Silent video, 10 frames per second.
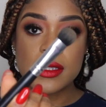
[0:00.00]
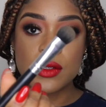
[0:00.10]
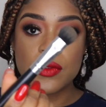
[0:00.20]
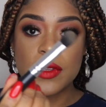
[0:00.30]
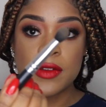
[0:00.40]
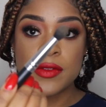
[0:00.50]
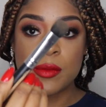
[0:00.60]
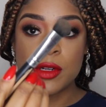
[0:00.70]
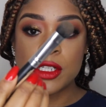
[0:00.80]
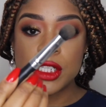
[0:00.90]
Little fluffy
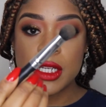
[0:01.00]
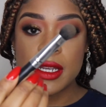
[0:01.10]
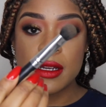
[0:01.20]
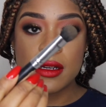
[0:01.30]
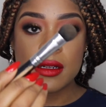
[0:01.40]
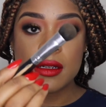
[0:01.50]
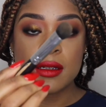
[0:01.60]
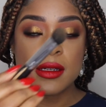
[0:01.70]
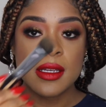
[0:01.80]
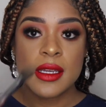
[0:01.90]
brush here,
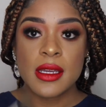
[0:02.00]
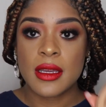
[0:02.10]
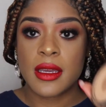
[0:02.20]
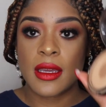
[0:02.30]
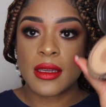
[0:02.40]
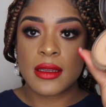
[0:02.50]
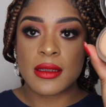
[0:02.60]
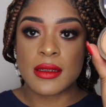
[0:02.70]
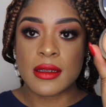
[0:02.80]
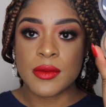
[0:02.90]

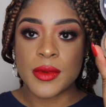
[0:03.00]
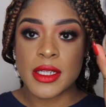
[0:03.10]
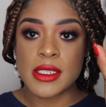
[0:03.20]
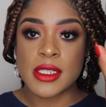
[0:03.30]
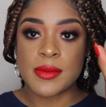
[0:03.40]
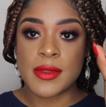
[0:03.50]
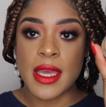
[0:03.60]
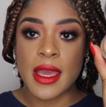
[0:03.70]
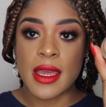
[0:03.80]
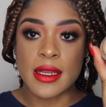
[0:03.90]
and we're gonna dip
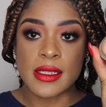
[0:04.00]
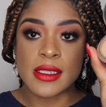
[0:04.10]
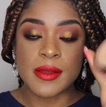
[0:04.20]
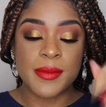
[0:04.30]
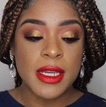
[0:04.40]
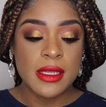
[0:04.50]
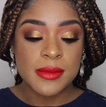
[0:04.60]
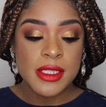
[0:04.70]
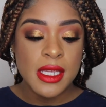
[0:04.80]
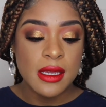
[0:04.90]
that into
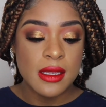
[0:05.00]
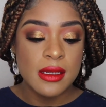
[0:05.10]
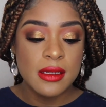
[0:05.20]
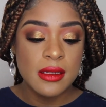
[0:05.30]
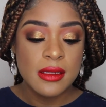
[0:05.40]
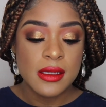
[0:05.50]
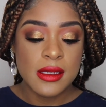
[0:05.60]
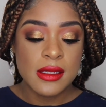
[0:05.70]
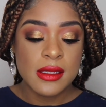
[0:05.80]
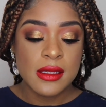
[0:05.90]
medium tan
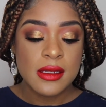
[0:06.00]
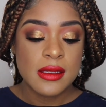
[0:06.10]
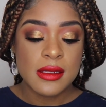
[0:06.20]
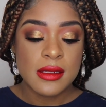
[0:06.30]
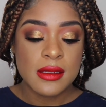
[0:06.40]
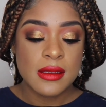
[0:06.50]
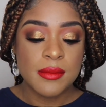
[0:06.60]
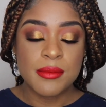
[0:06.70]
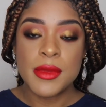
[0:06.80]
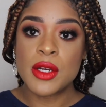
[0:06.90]

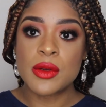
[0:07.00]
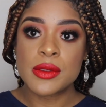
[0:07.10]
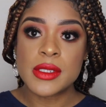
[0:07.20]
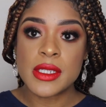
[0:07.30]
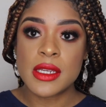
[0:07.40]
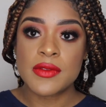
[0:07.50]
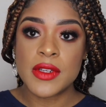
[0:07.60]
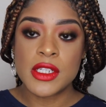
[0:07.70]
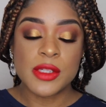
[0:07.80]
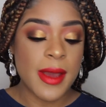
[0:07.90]
mineral skin
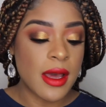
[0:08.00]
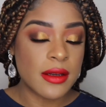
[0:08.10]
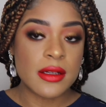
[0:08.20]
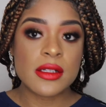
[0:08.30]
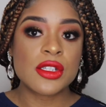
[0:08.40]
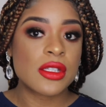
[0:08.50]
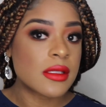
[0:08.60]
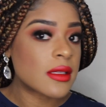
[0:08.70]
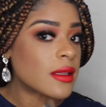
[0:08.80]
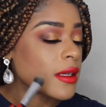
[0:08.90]
finish powder
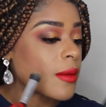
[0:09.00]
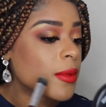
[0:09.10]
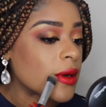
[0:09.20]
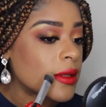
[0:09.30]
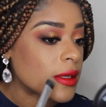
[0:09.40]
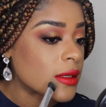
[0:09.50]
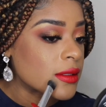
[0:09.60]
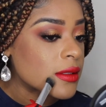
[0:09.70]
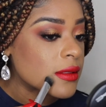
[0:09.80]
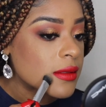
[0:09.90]
just to clean up around the
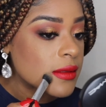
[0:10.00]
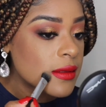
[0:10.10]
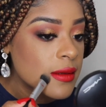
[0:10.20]
edges.